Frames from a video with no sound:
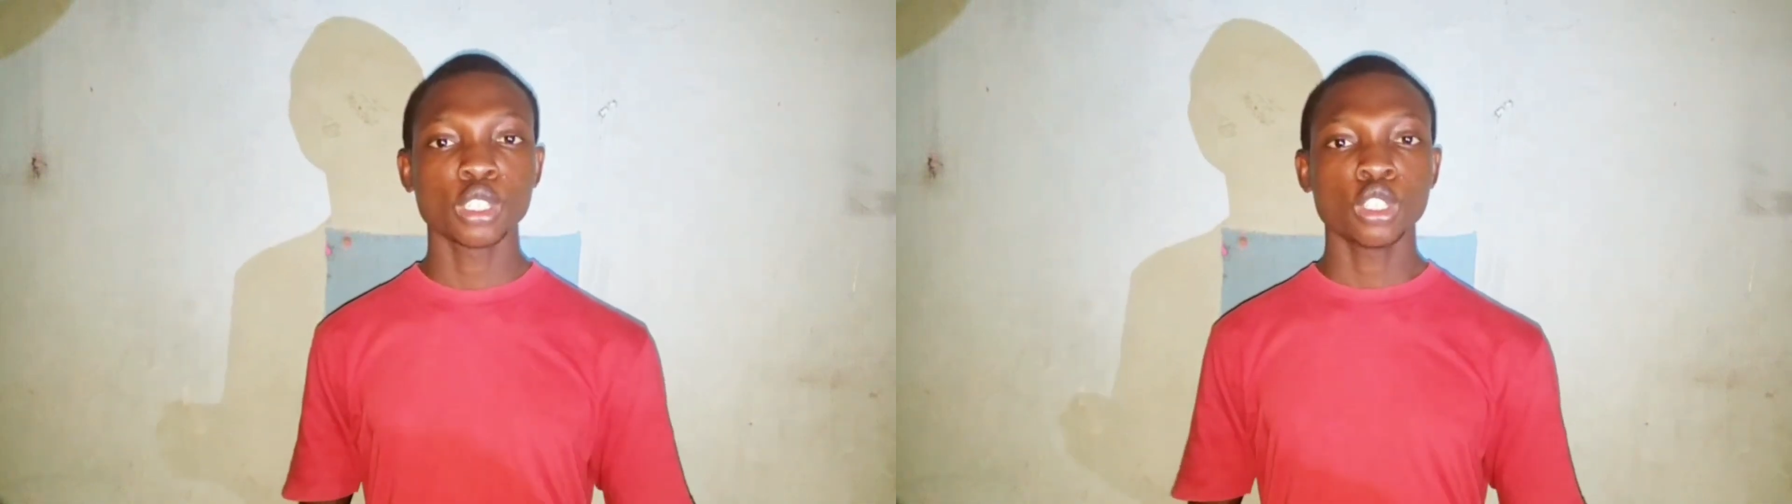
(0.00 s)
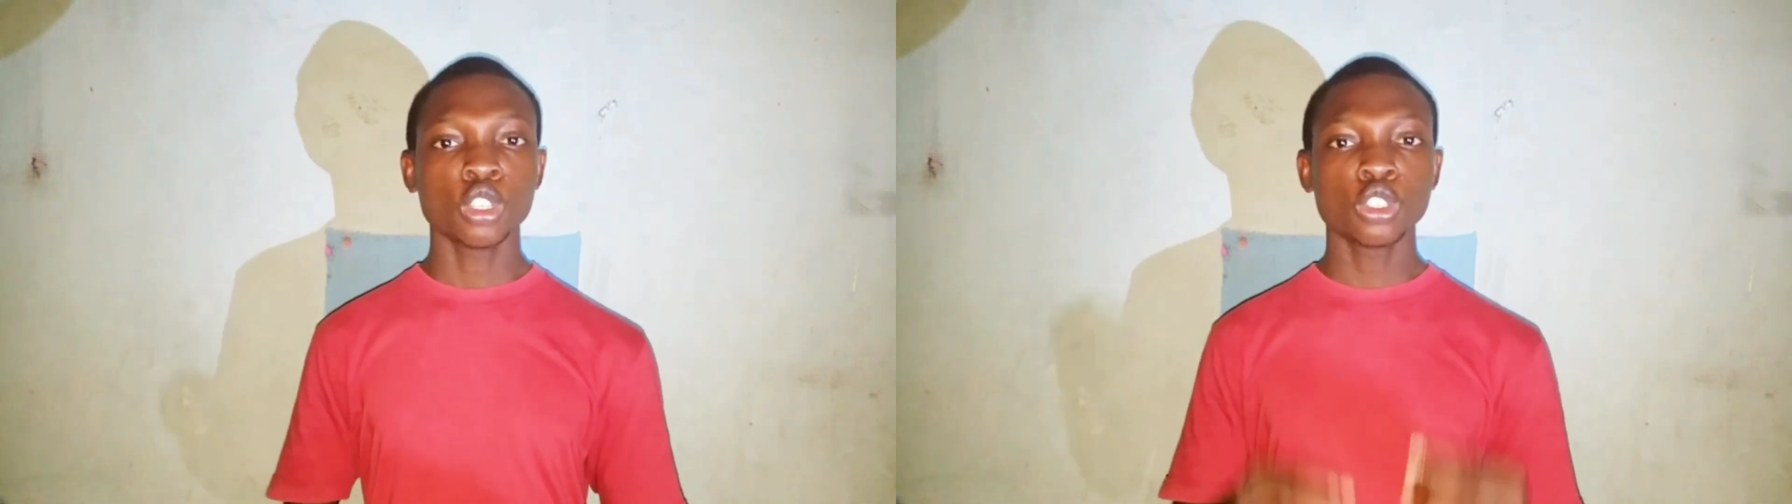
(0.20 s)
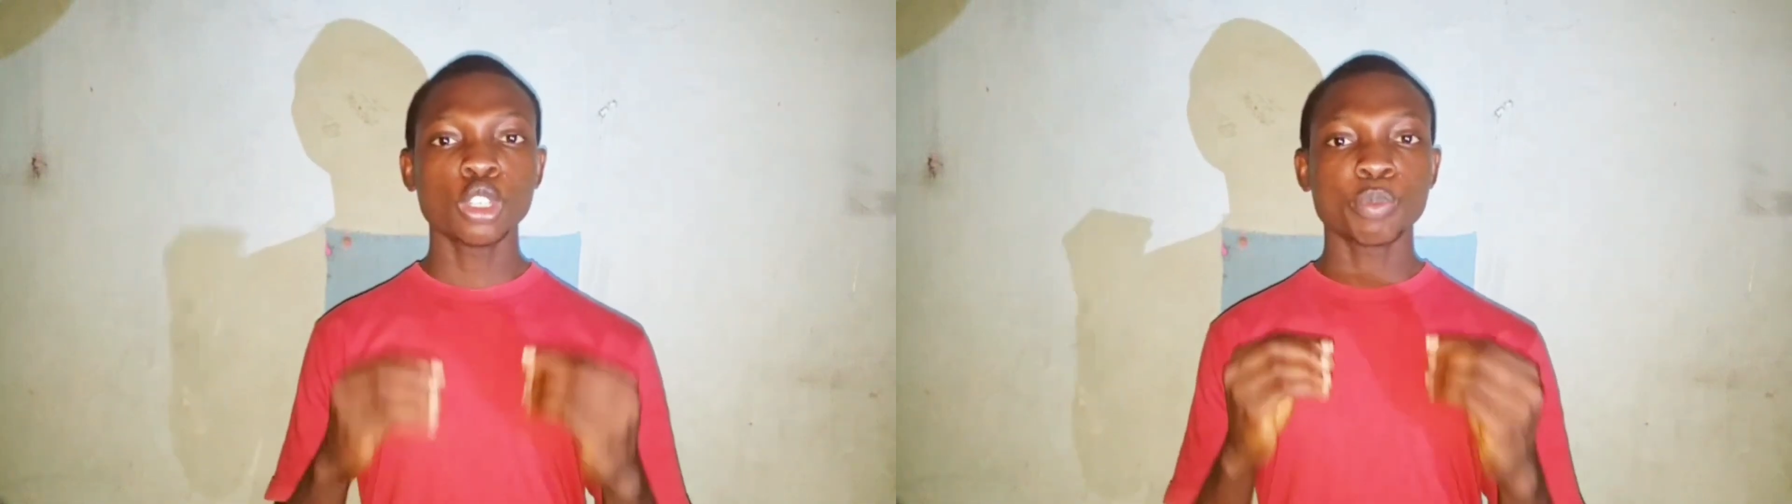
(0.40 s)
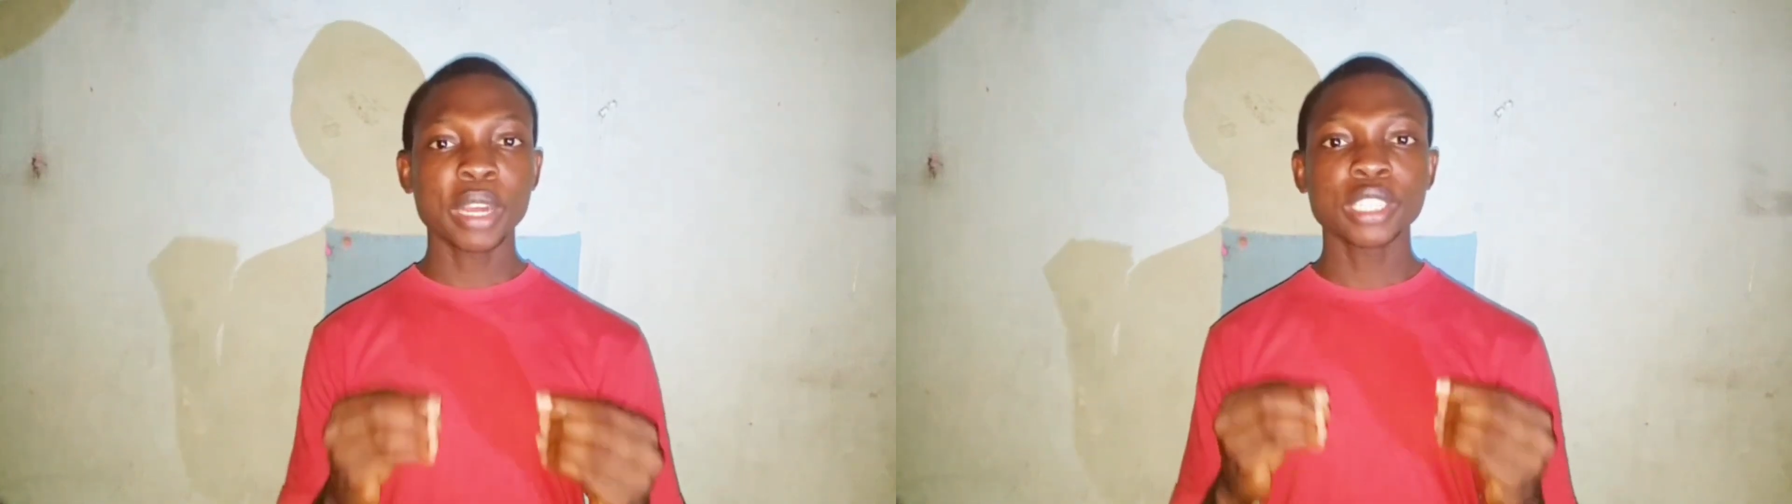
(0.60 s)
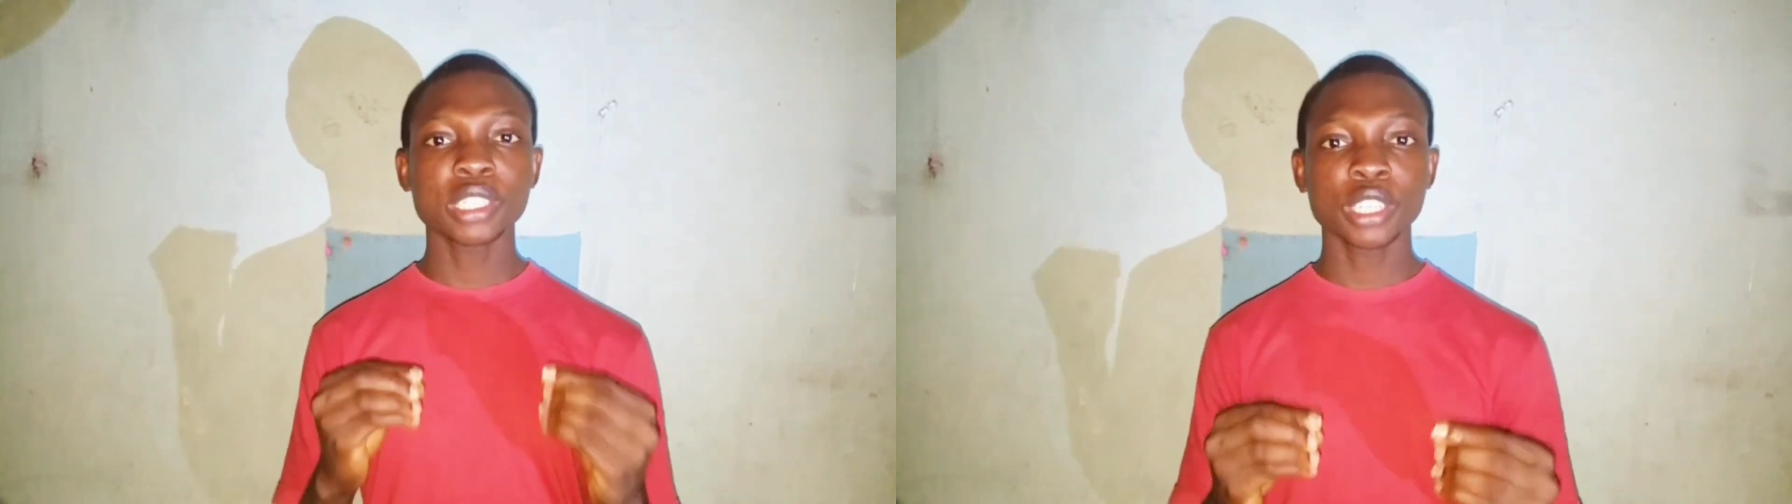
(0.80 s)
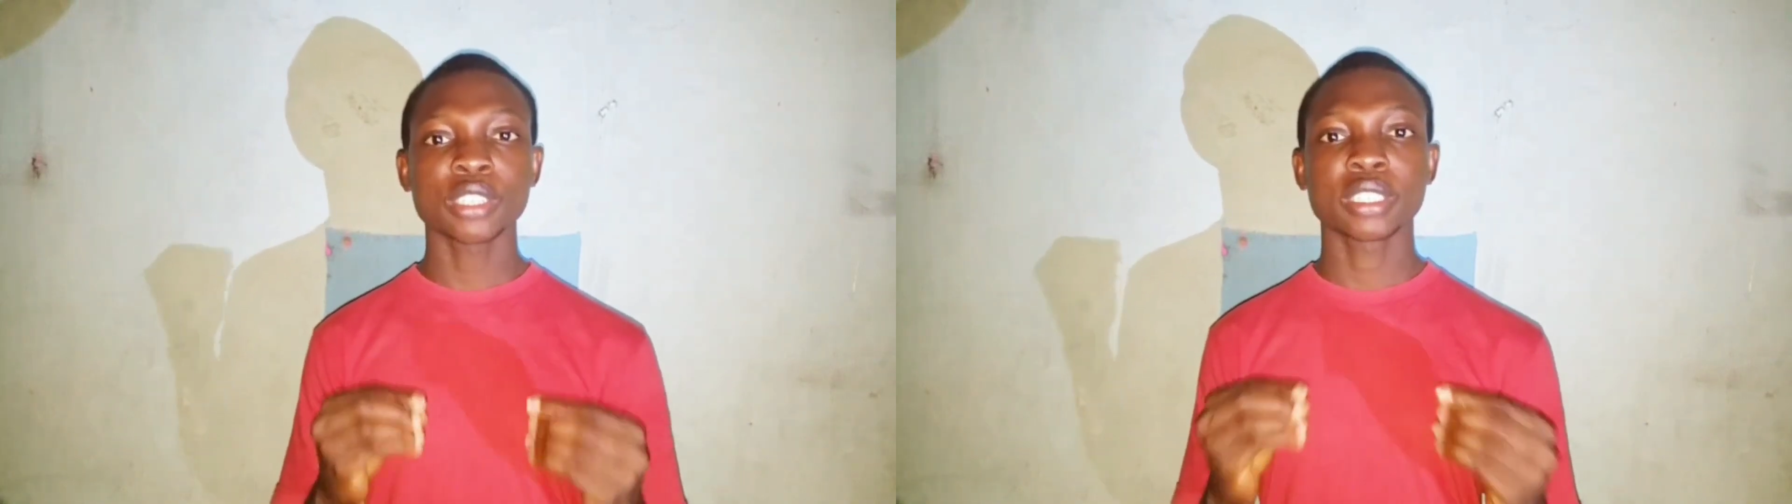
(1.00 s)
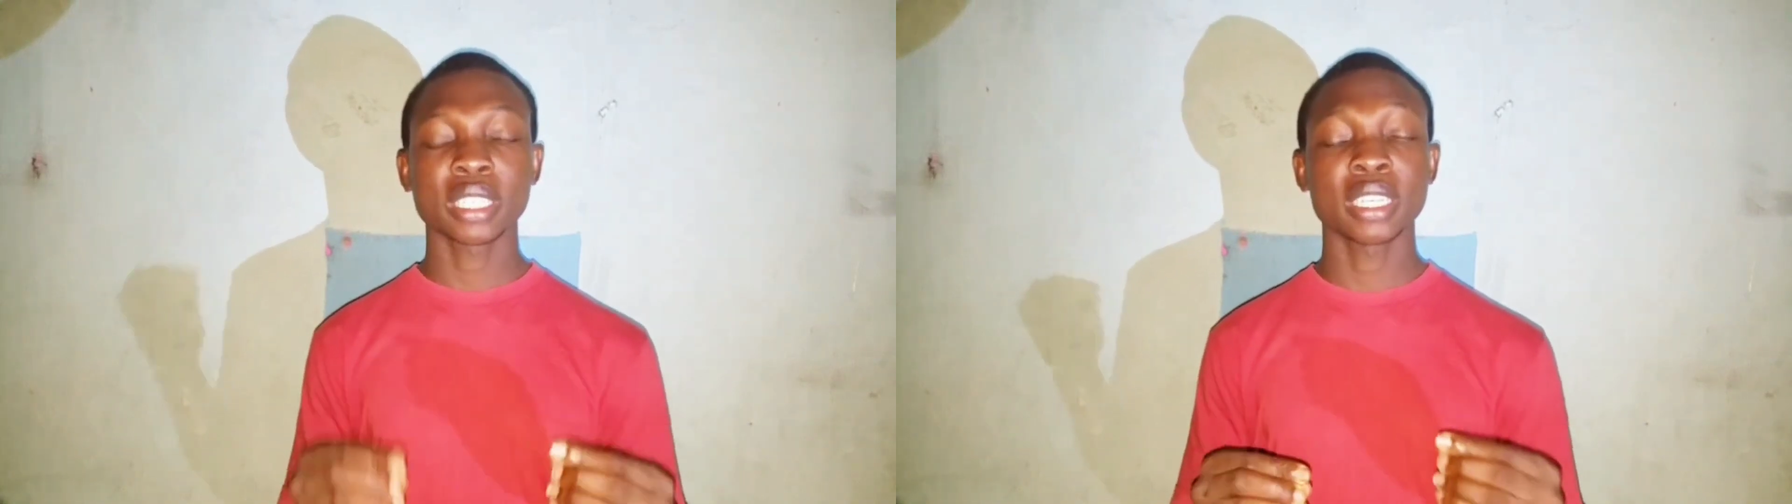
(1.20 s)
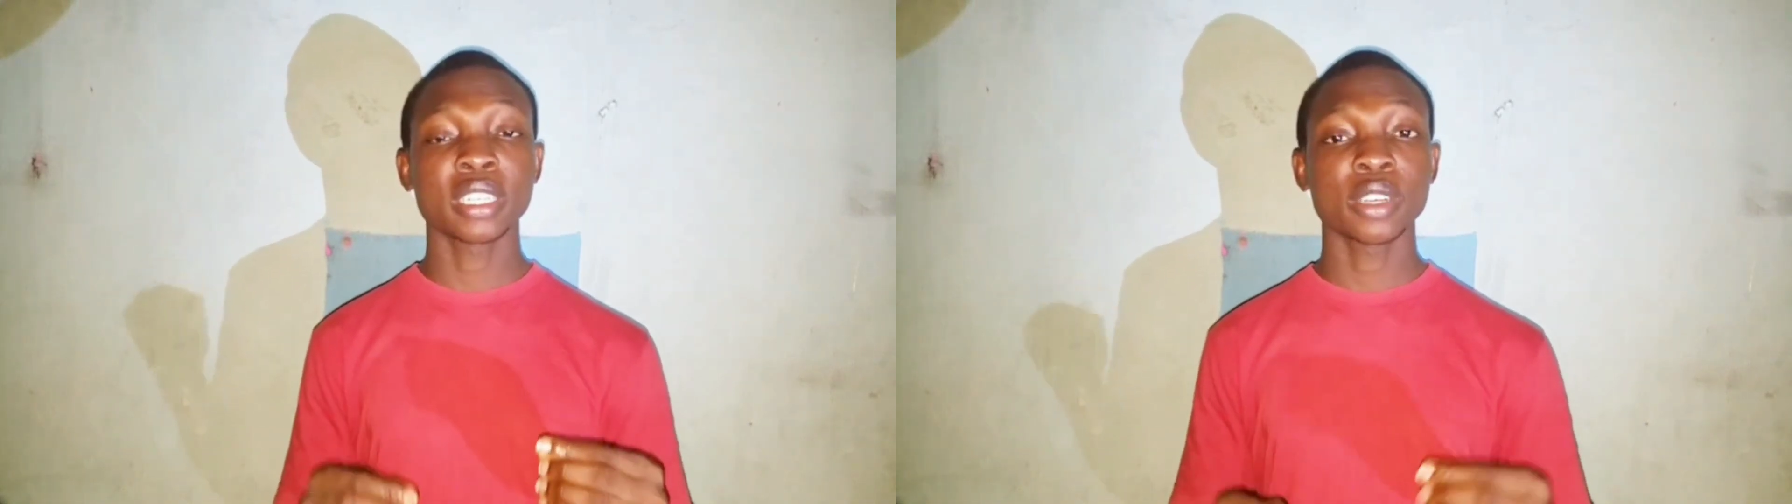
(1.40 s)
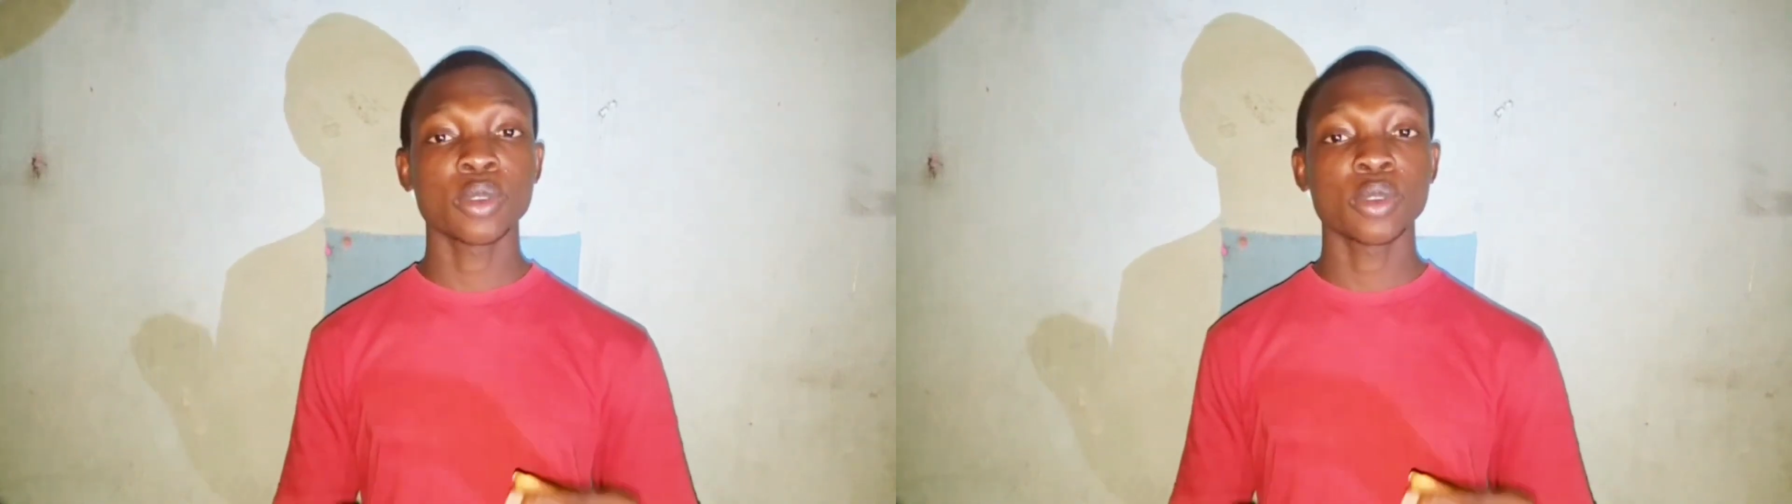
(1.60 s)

you should puncture your skin